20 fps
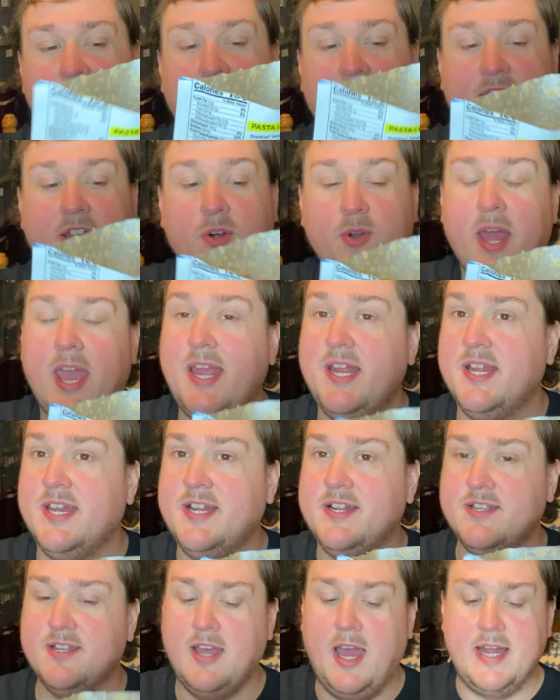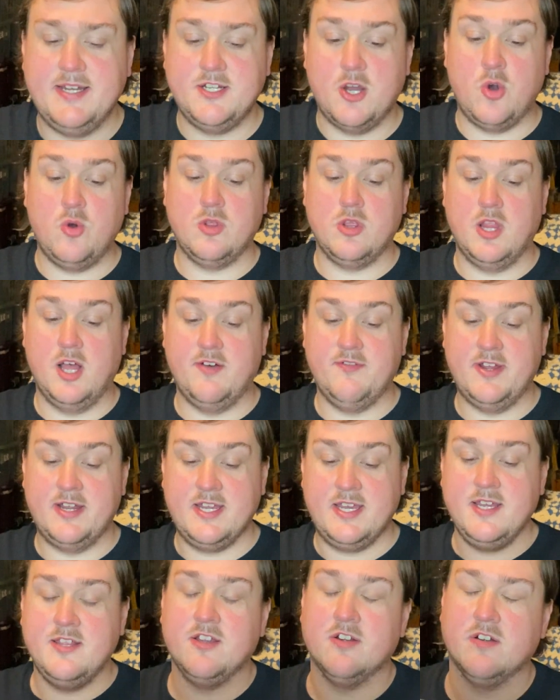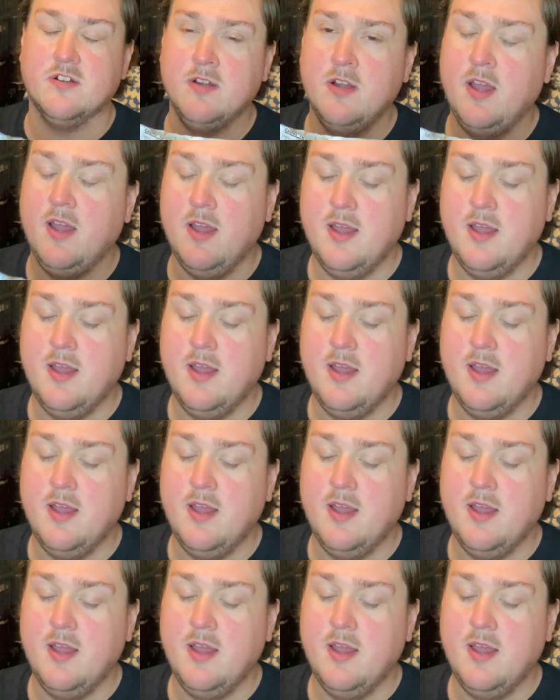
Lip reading: I don't hate it. I don't love it either.